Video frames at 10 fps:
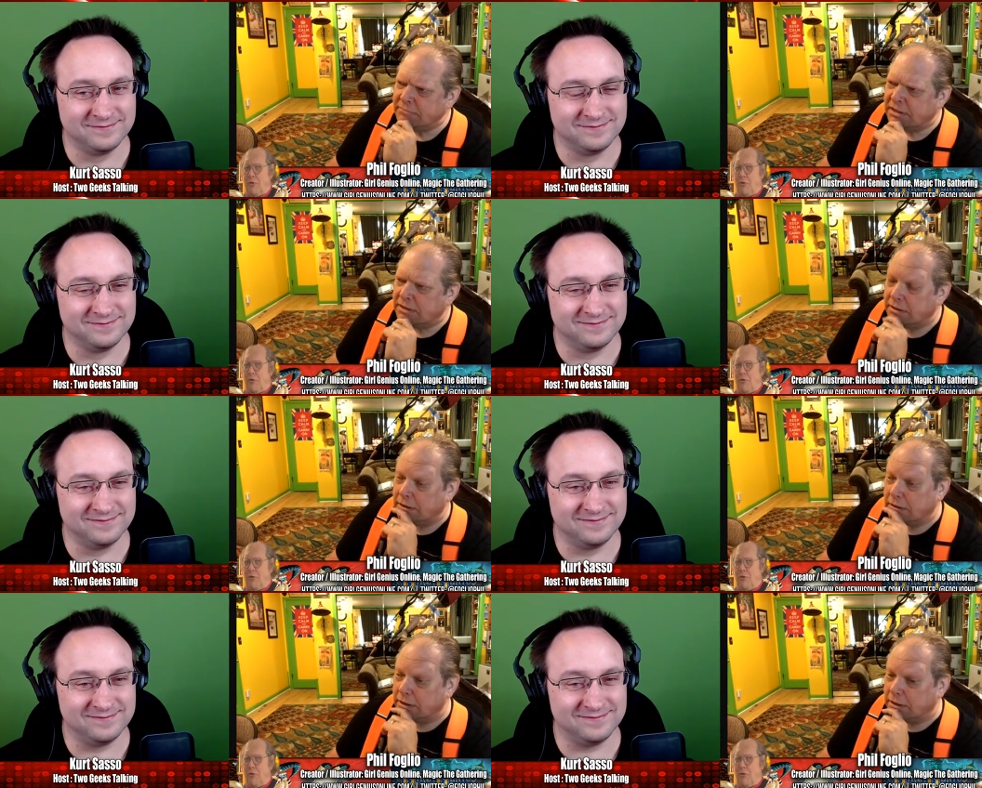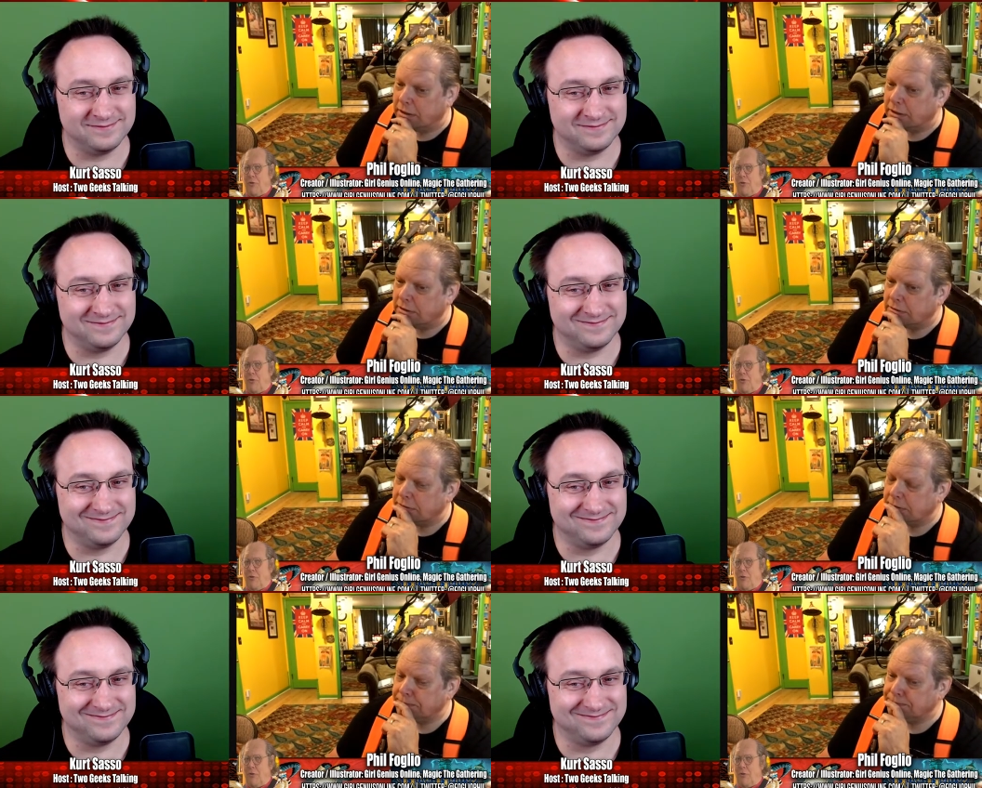Speaker 1: Uh,
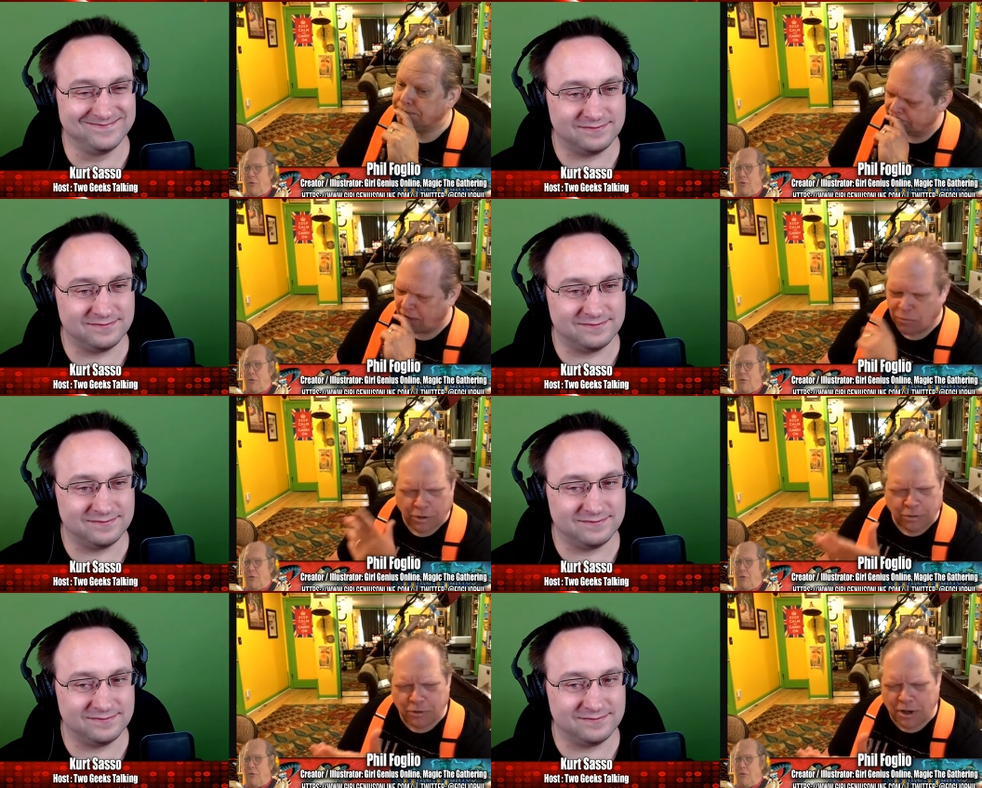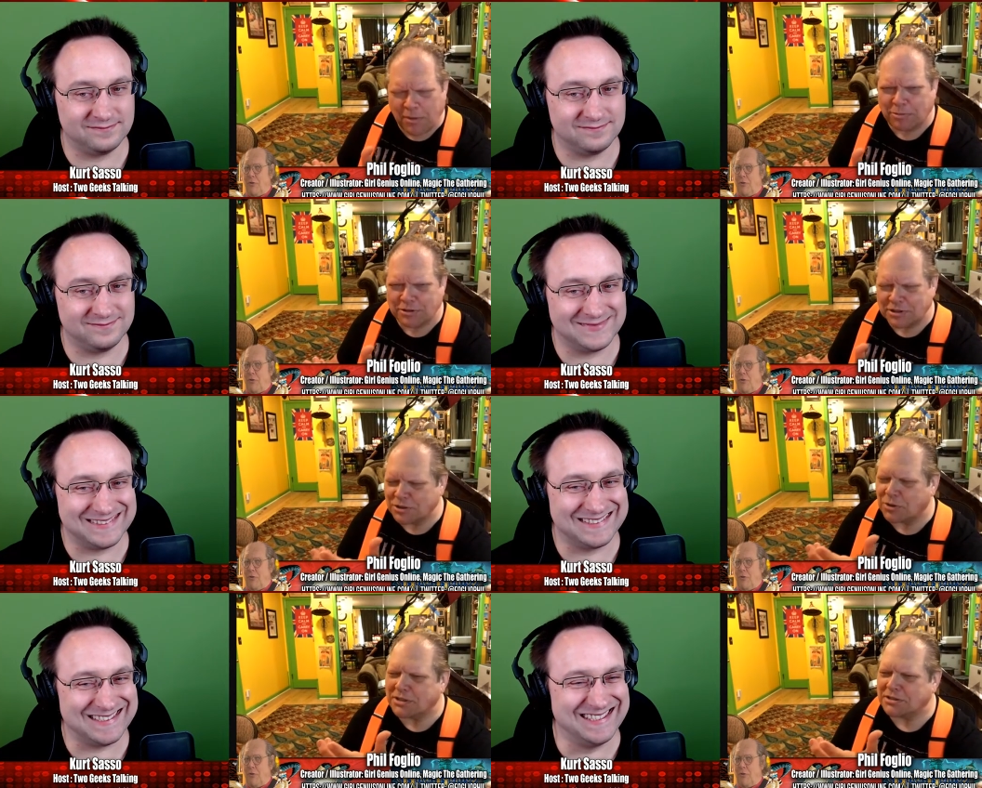where do you come up with these
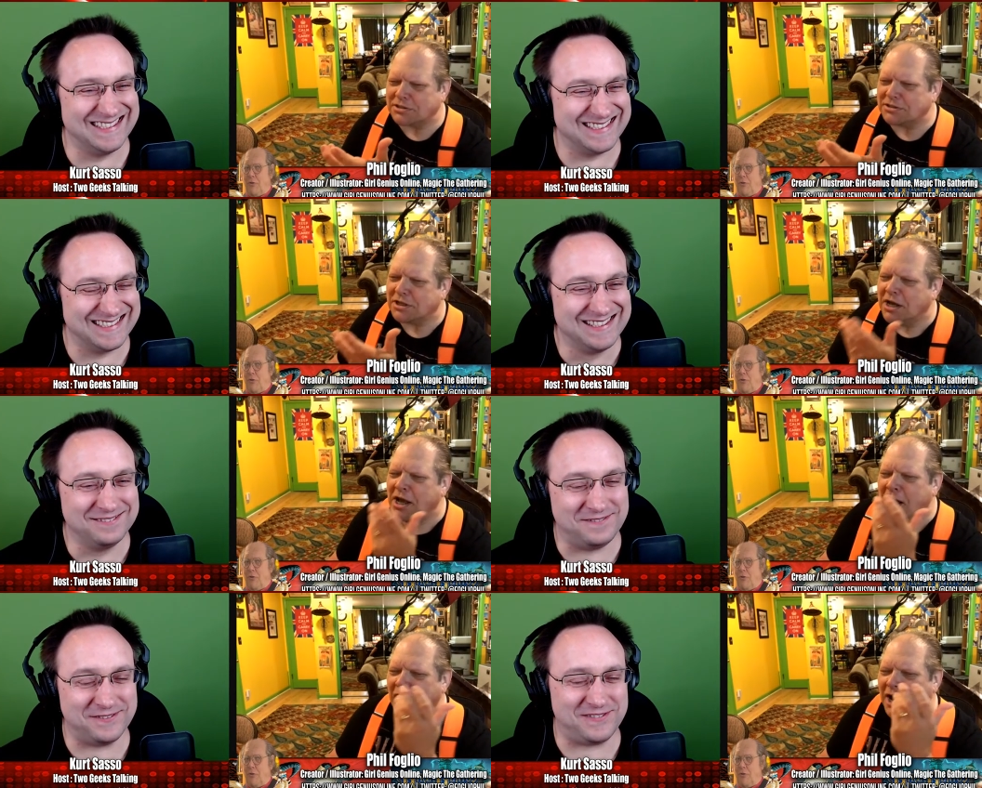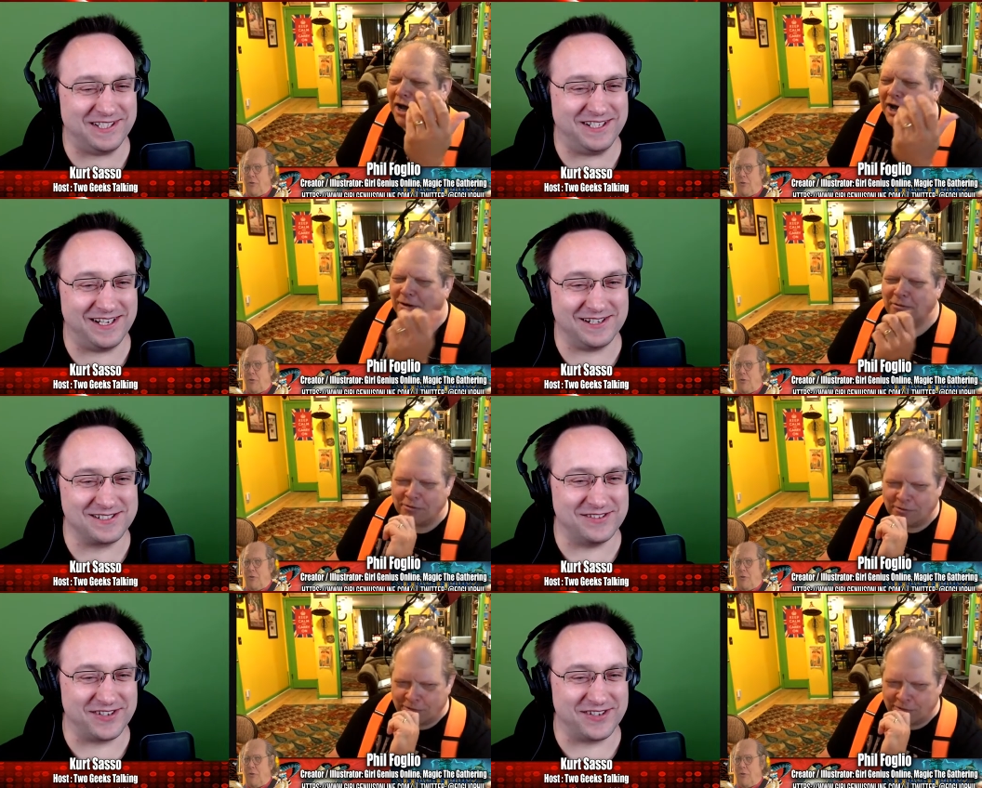questions?
Speaker 2: fifteen uh, years of